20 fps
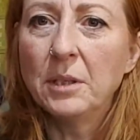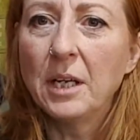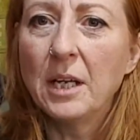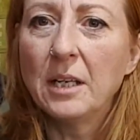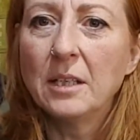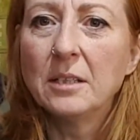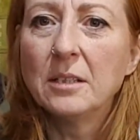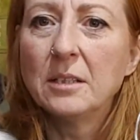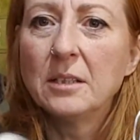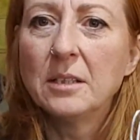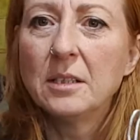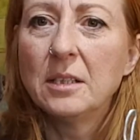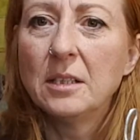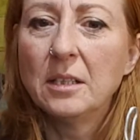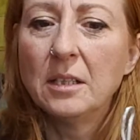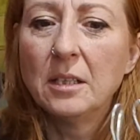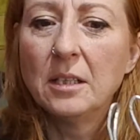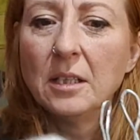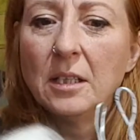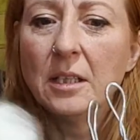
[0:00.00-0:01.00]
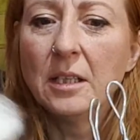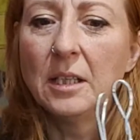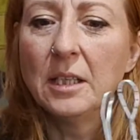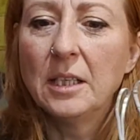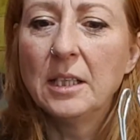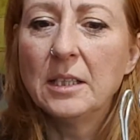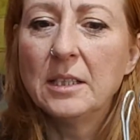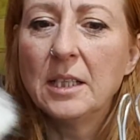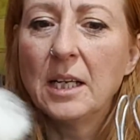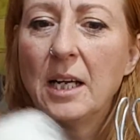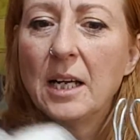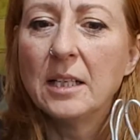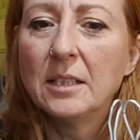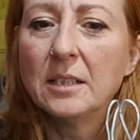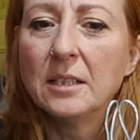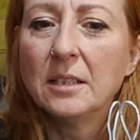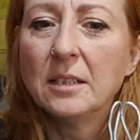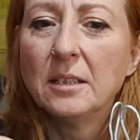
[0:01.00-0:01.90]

against his head.